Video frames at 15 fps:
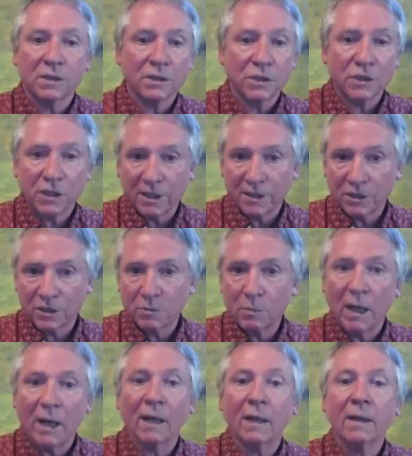and then changed
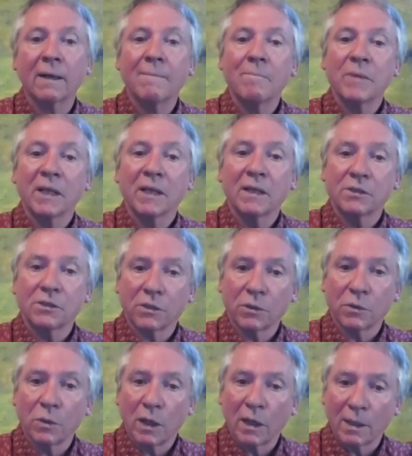back.
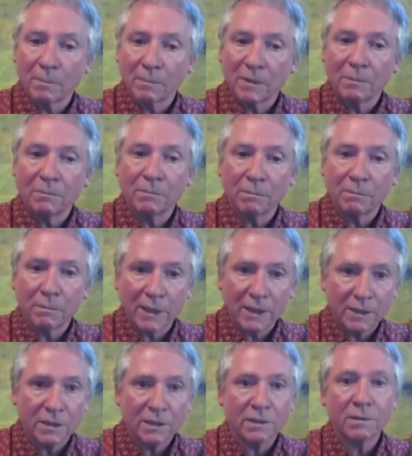So it
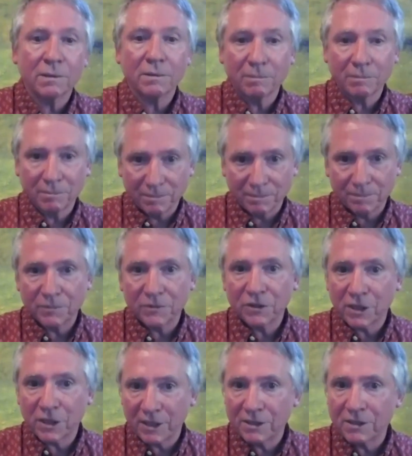might
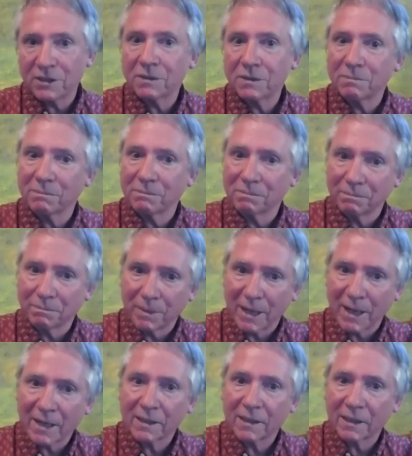change
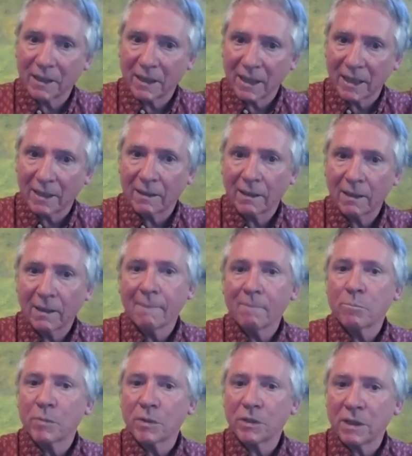back again.
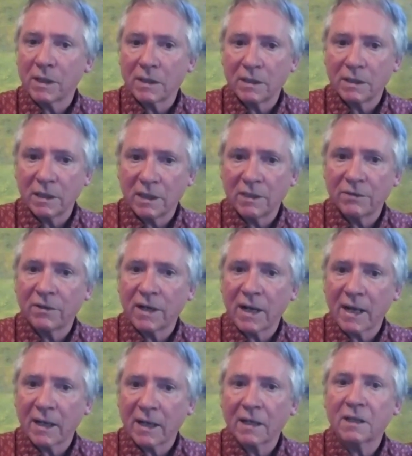But the idea of an
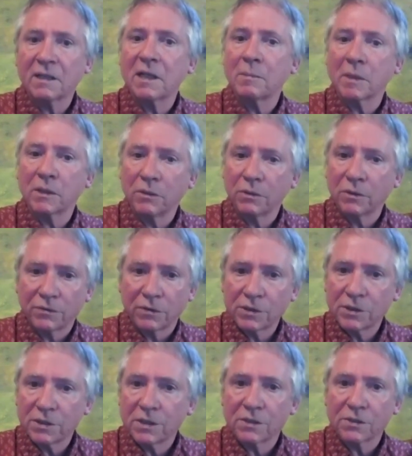academic
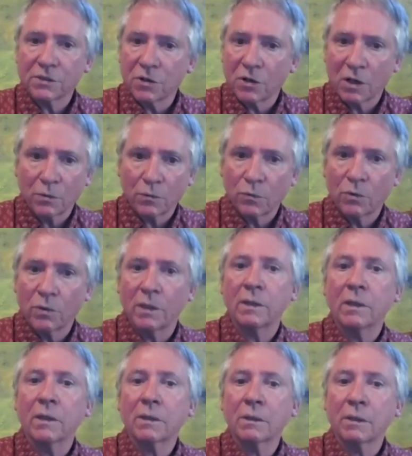university is not
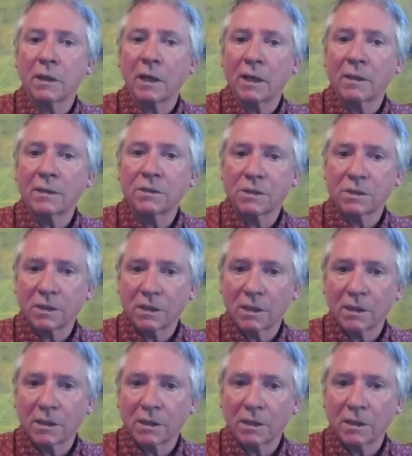one that's